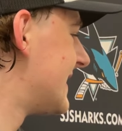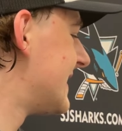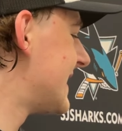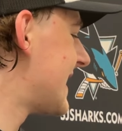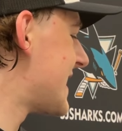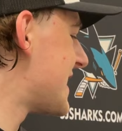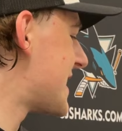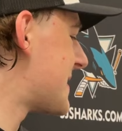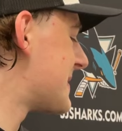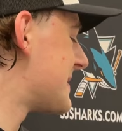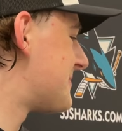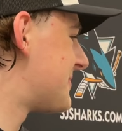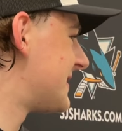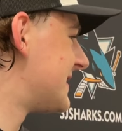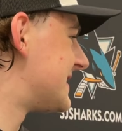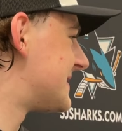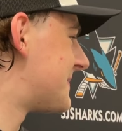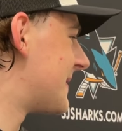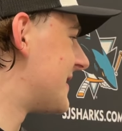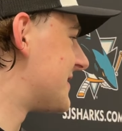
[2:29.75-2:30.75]
Yeah, you gotta be
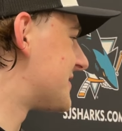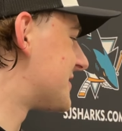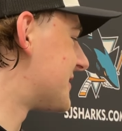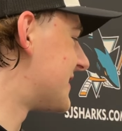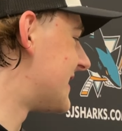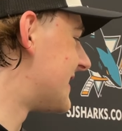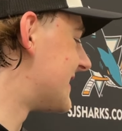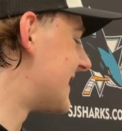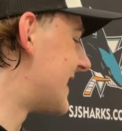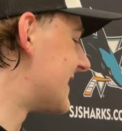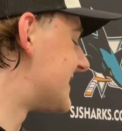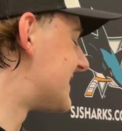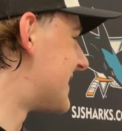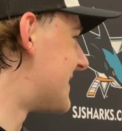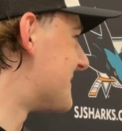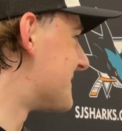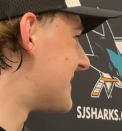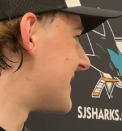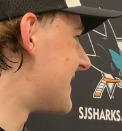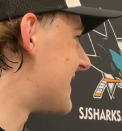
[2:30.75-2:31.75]
pretty special at
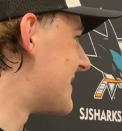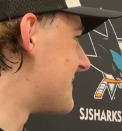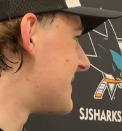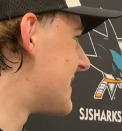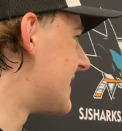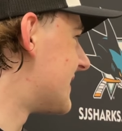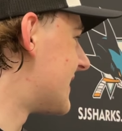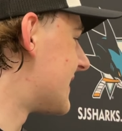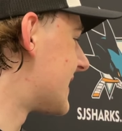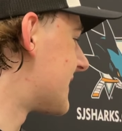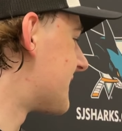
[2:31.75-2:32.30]
something. I mean, like,